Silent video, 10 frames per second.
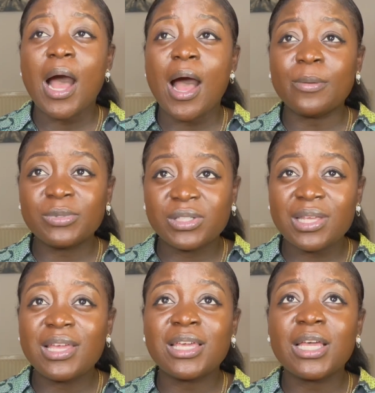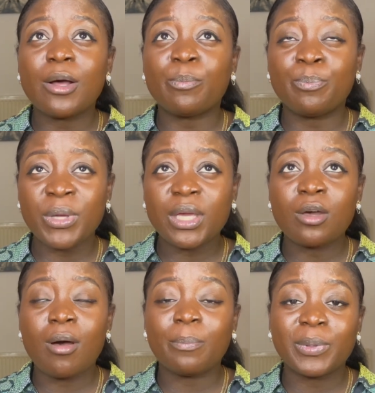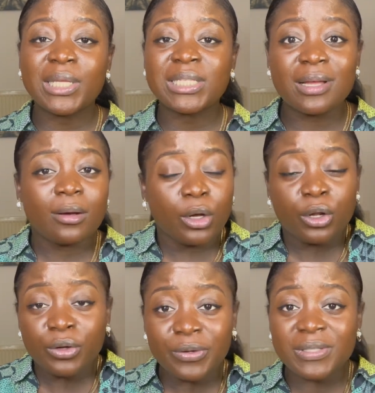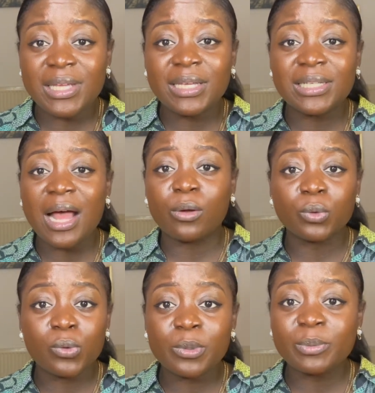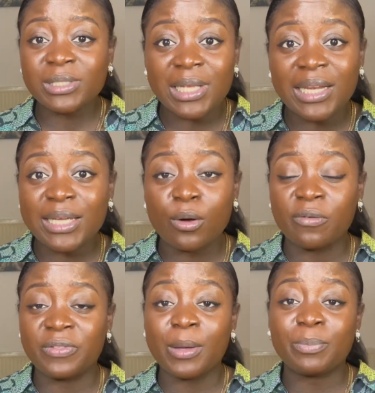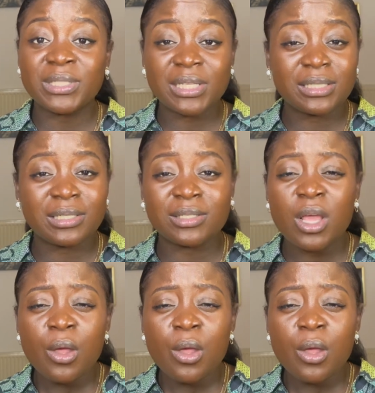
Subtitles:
I'm seeing big companies closing down or selling off their businesses.